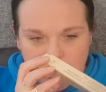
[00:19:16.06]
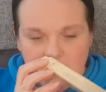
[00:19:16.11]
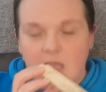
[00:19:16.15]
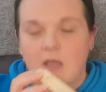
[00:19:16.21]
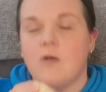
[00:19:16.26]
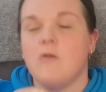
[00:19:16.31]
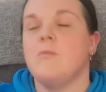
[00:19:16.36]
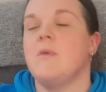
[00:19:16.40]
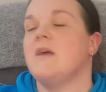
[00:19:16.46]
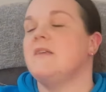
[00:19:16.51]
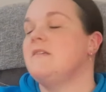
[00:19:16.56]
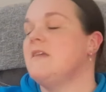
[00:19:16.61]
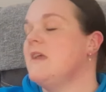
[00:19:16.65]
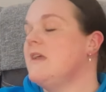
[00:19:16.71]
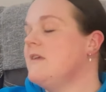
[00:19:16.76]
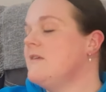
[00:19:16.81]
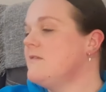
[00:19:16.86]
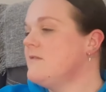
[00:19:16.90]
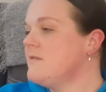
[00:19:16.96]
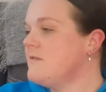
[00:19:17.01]
Oh my
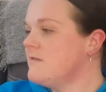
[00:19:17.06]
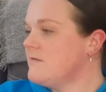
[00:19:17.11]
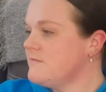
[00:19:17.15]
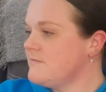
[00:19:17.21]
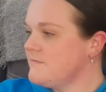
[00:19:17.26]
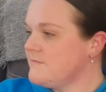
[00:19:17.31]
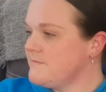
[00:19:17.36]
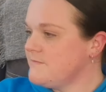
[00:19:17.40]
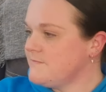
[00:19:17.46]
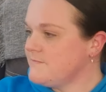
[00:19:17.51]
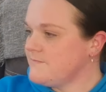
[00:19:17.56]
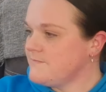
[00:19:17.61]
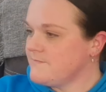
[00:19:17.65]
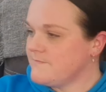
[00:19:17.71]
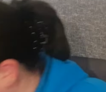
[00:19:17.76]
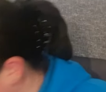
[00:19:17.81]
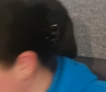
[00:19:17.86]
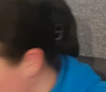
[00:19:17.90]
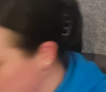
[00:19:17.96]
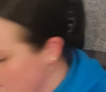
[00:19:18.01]
days.
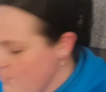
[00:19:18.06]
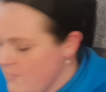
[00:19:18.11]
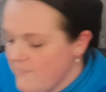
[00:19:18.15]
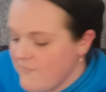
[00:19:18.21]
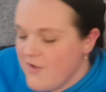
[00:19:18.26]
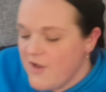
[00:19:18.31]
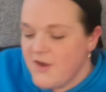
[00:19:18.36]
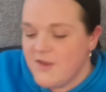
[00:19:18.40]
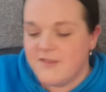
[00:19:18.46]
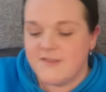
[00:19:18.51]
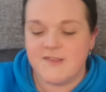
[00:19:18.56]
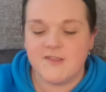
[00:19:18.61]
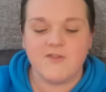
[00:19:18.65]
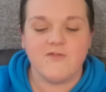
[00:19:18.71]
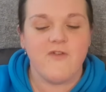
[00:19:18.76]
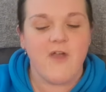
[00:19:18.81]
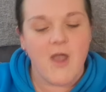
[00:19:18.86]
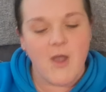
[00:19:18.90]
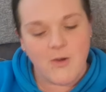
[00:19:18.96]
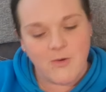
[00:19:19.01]
We've got a
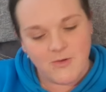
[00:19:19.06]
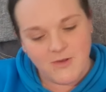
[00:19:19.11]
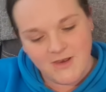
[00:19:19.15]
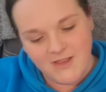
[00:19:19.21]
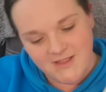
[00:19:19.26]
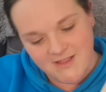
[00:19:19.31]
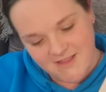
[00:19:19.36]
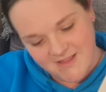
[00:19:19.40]
scroll.